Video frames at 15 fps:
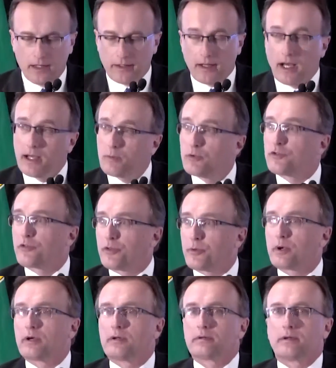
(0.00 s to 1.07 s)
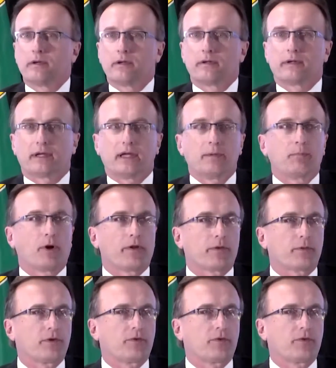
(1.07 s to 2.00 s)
Now, I was thrilled to keep all the